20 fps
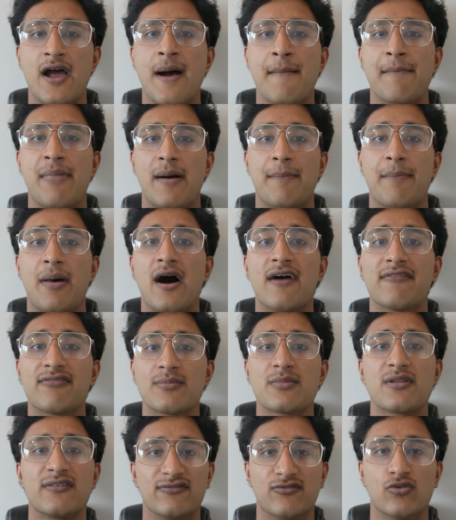But apart from
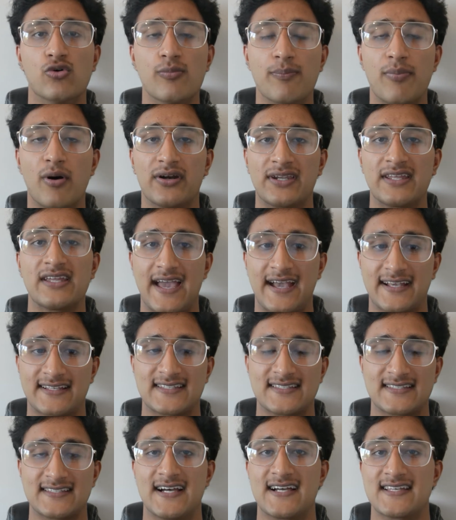the full body
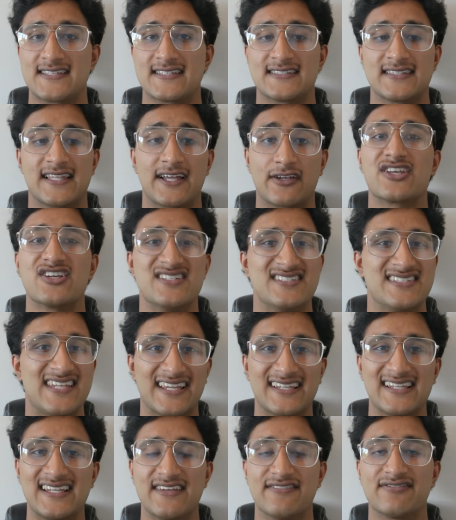exercises like your
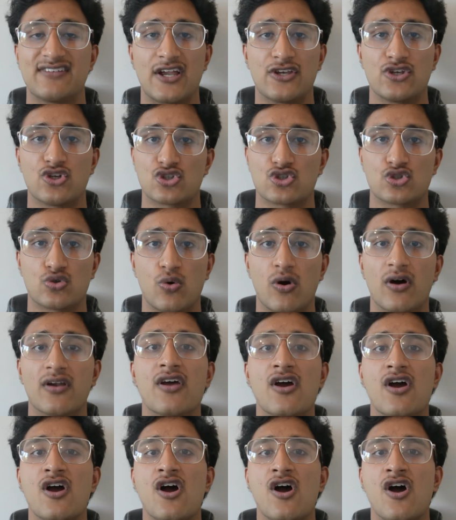deadlift and your squat,
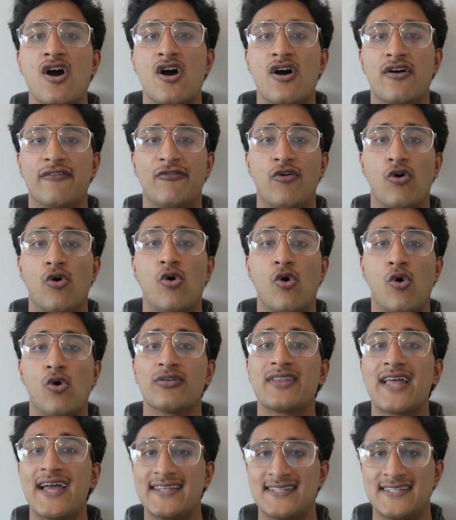for all
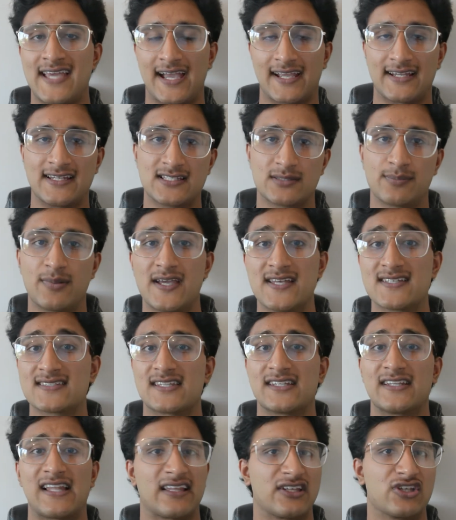the antagonist pairs,
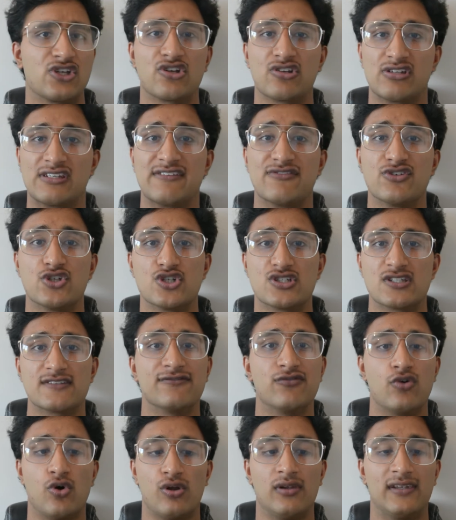like you can even use it
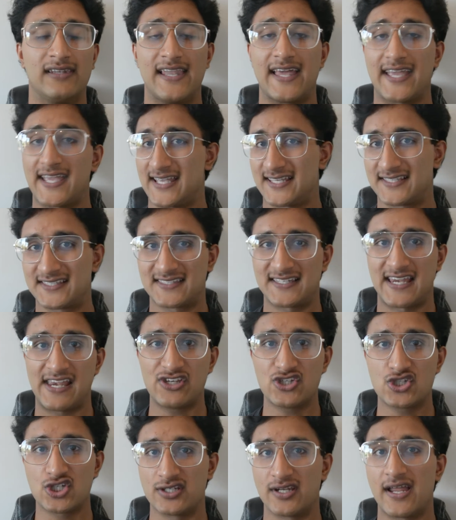for leg
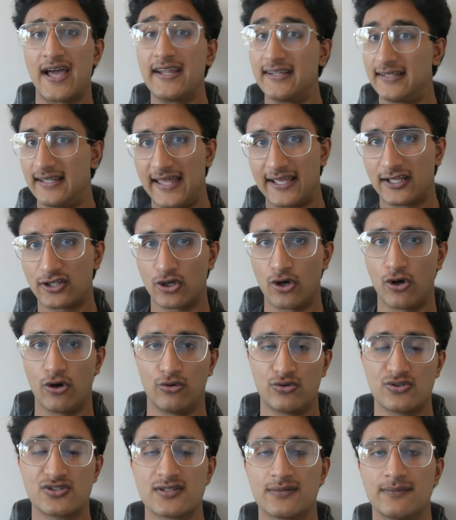extension and leg
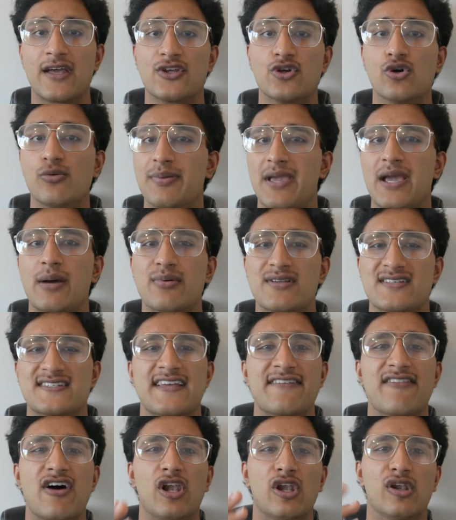curls, you'll be able to
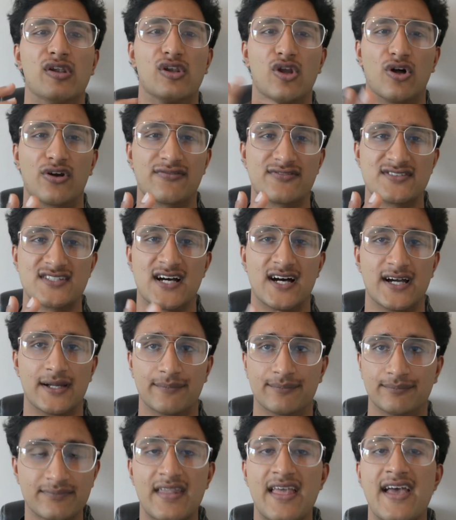save a lot of time.
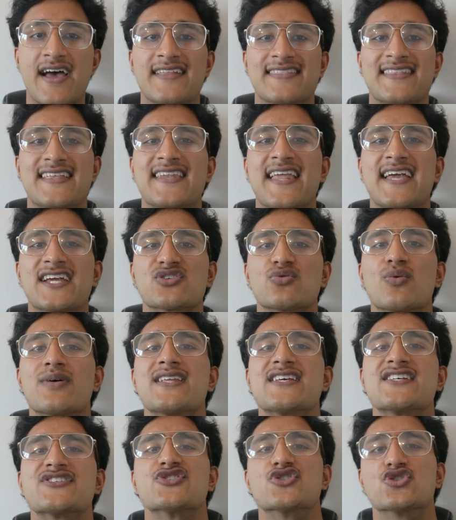The next one
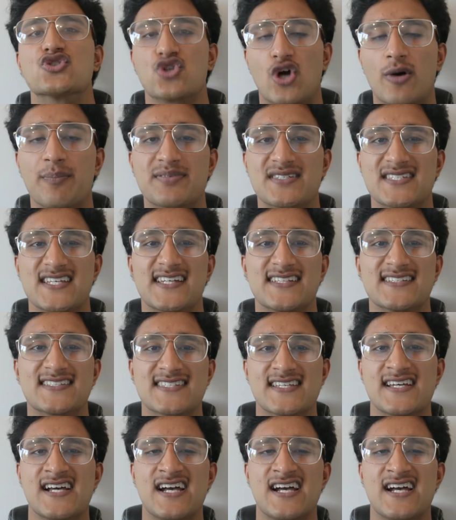is drop sets.